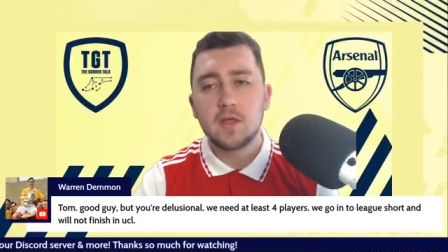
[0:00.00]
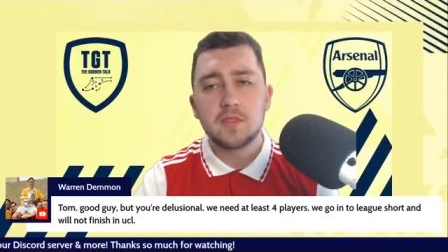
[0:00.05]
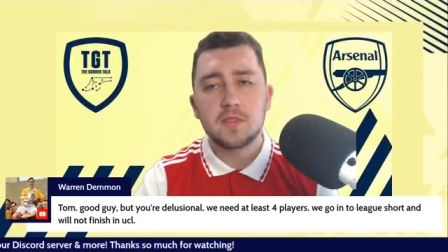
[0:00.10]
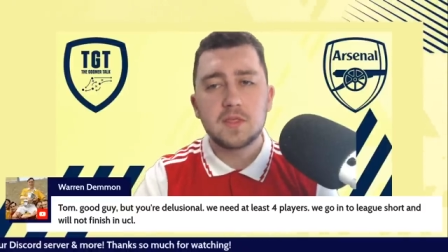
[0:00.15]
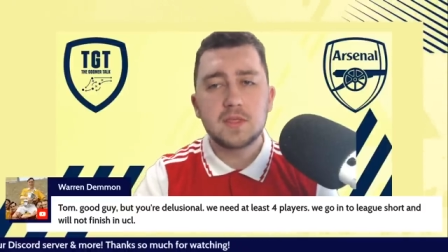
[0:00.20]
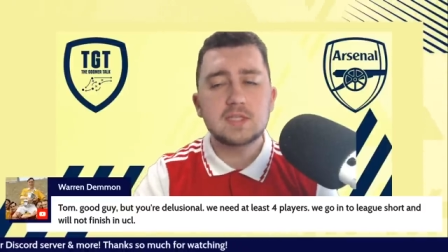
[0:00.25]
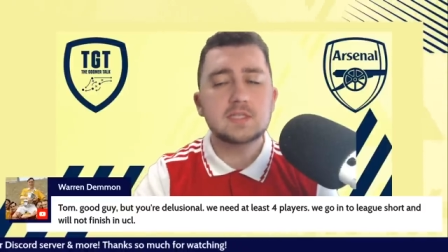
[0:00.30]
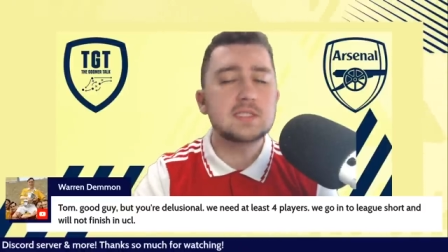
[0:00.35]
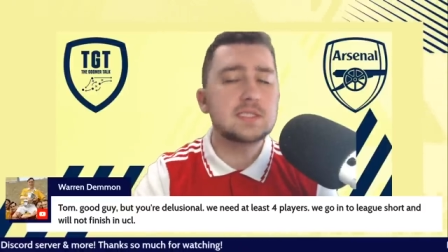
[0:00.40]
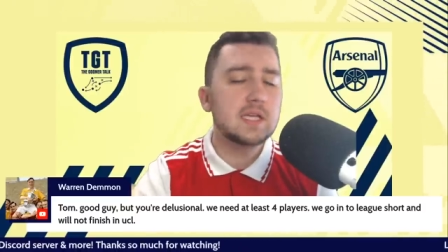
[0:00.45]

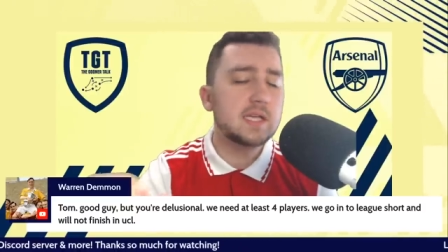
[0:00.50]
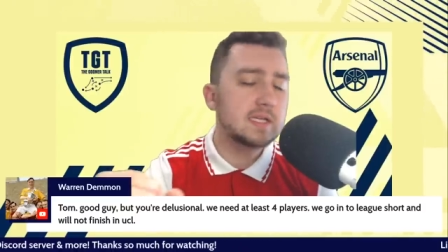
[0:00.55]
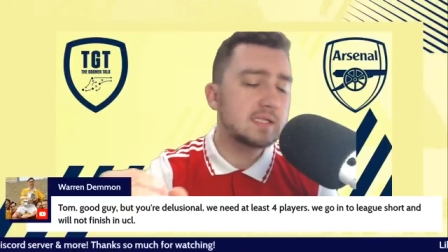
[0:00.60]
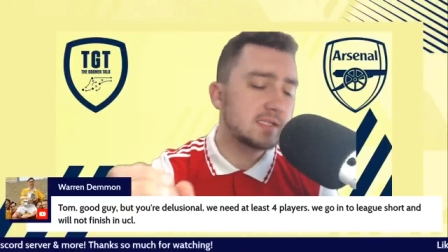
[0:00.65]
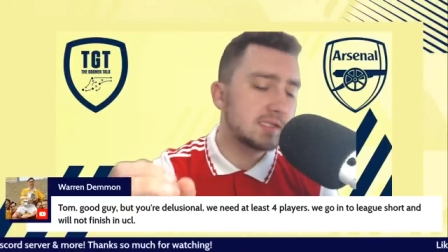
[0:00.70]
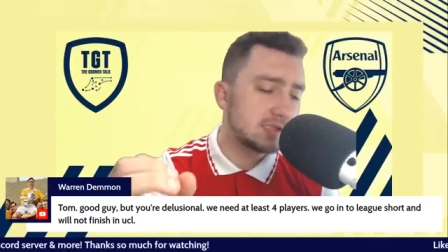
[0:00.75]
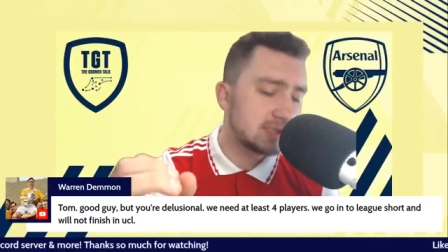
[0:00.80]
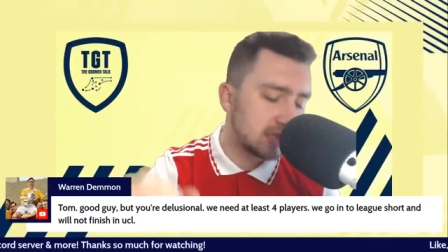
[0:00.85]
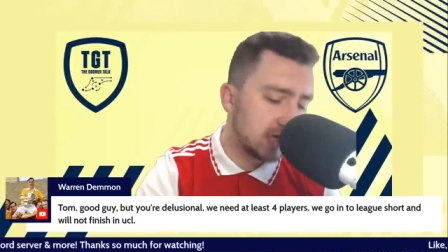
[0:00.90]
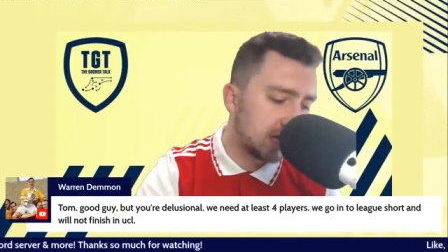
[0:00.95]
This is
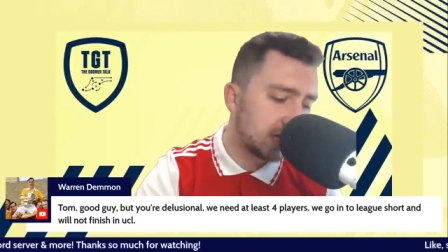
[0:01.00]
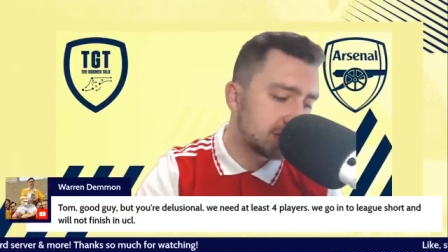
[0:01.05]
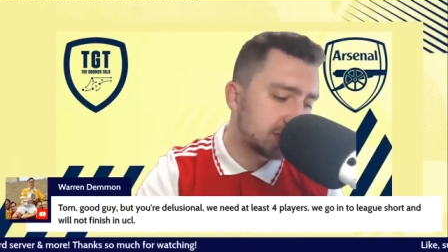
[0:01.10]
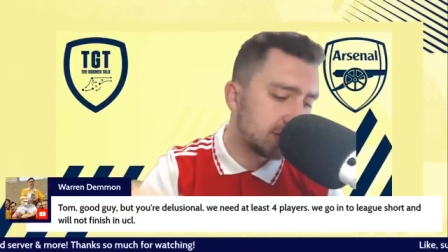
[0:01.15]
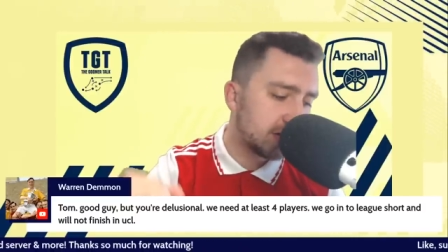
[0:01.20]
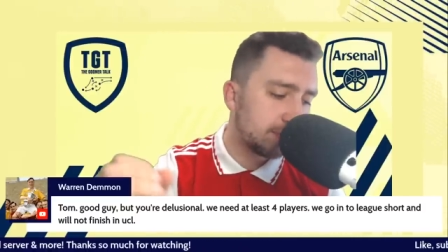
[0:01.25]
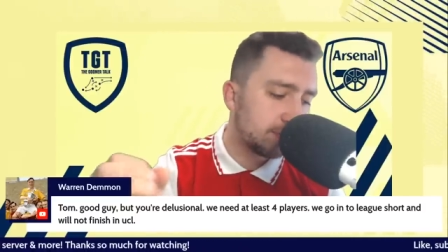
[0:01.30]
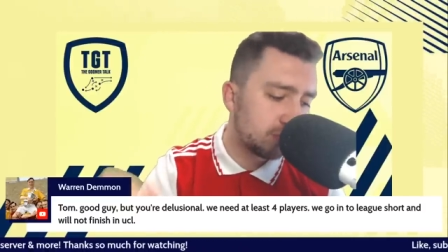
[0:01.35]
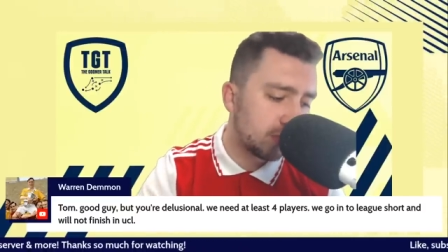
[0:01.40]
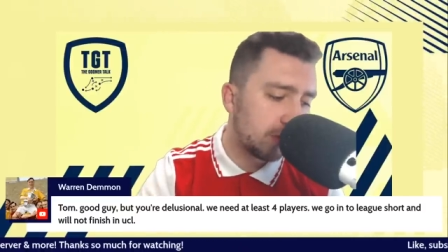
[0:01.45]
such
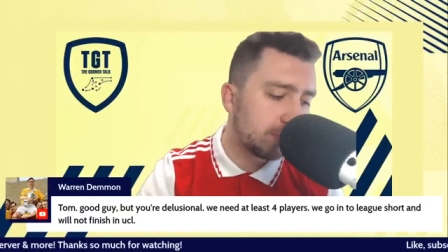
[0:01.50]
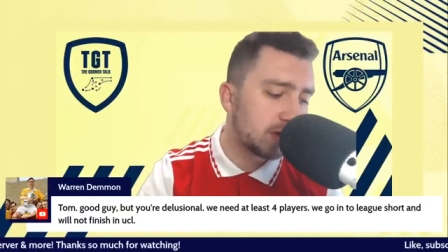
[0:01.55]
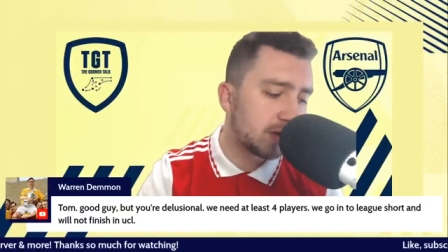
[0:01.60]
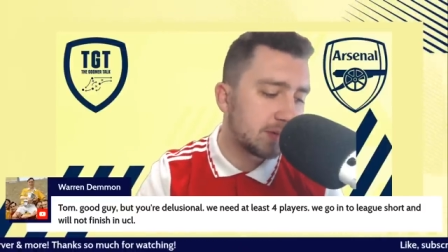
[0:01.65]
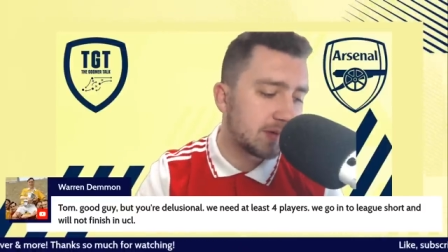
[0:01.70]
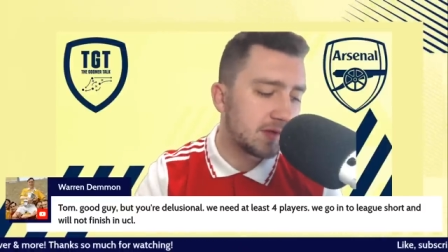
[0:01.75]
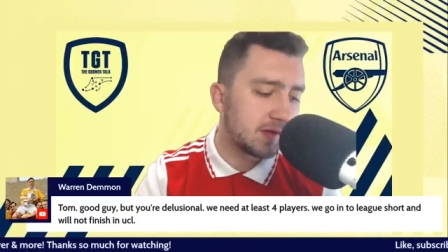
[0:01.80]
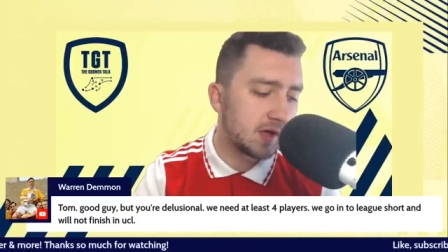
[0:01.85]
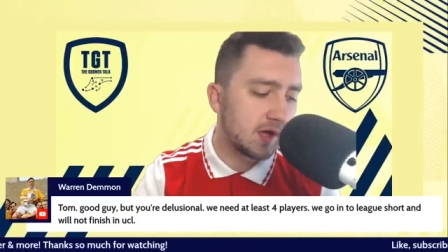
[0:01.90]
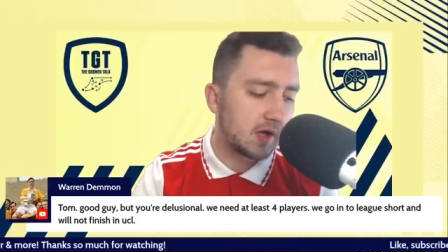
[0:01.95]
a problem
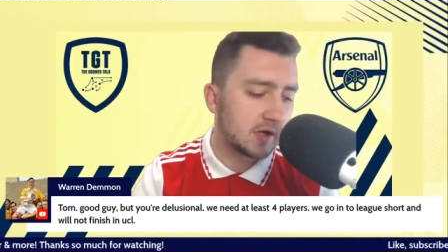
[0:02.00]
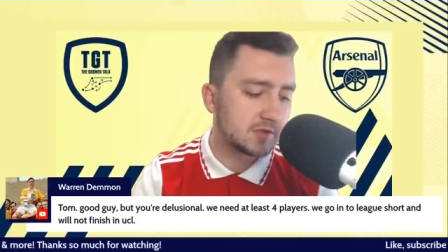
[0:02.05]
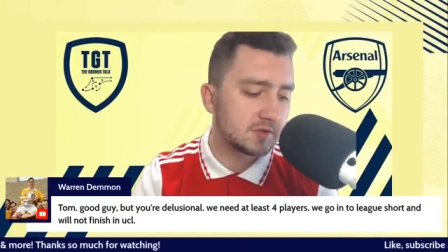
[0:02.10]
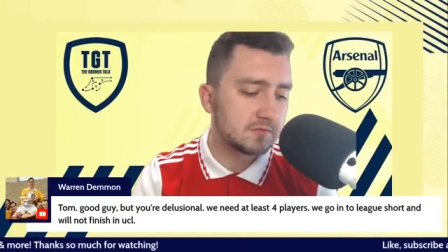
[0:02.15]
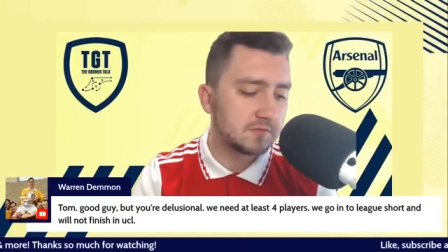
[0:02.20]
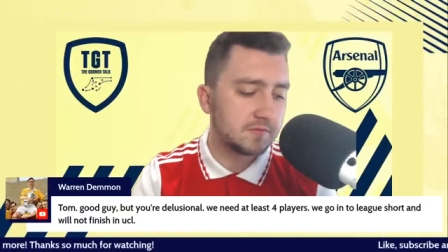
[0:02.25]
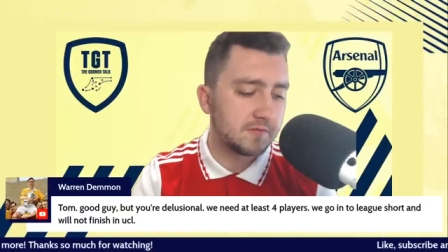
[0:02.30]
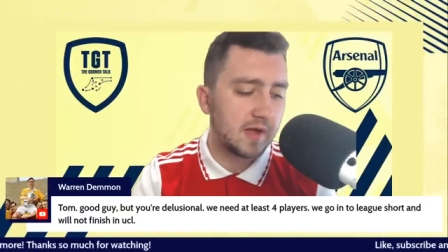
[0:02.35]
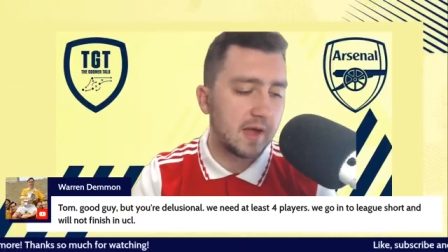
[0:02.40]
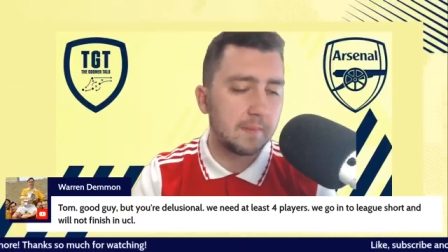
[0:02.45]
in the
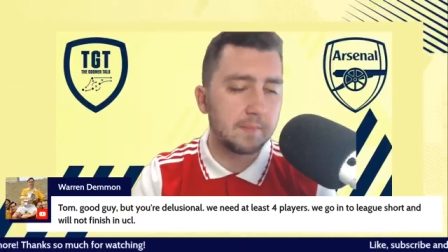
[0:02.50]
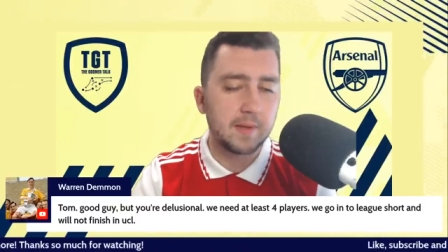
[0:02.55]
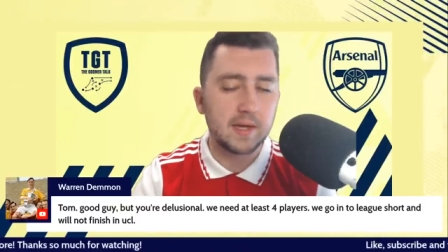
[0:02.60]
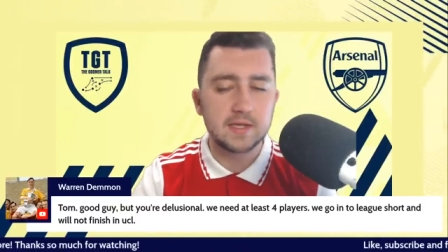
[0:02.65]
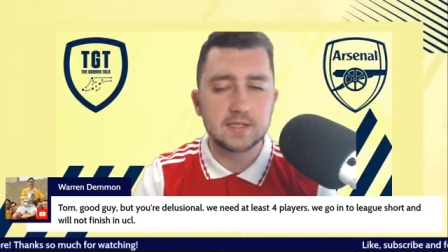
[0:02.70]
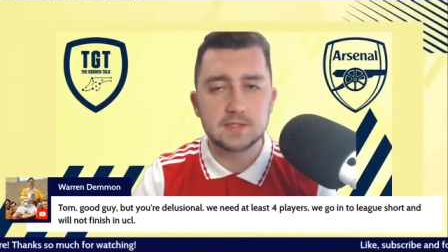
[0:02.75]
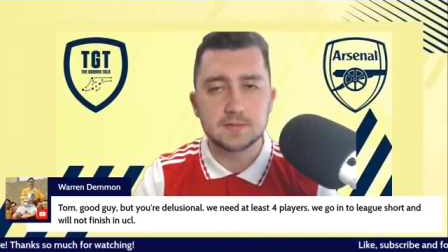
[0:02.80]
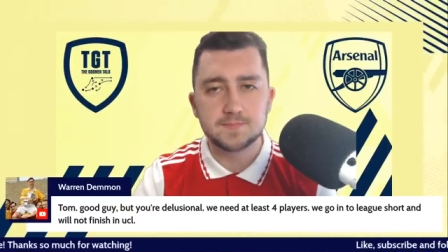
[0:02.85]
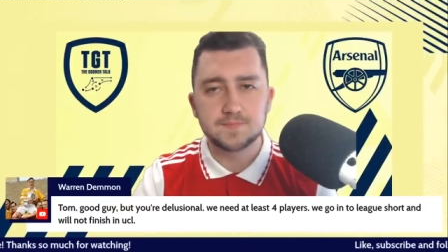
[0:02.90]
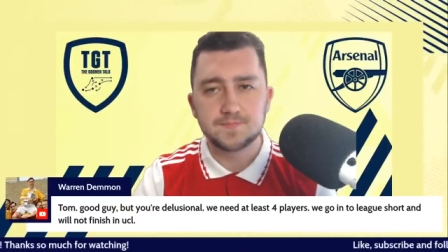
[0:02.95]
Arsenal fan
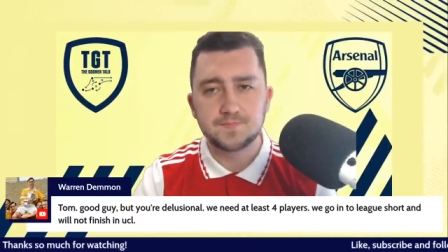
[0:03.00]
base.